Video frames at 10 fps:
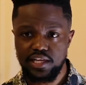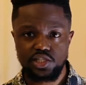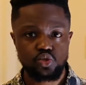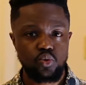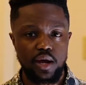like
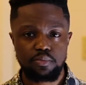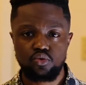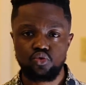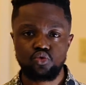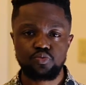
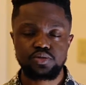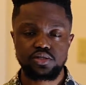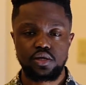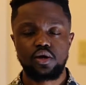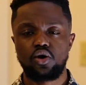swap
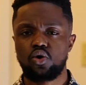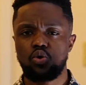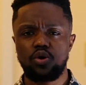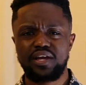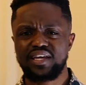groups
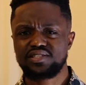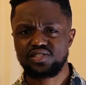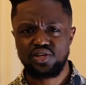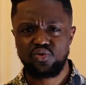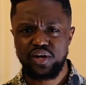or
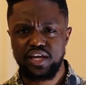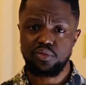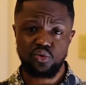Instagram,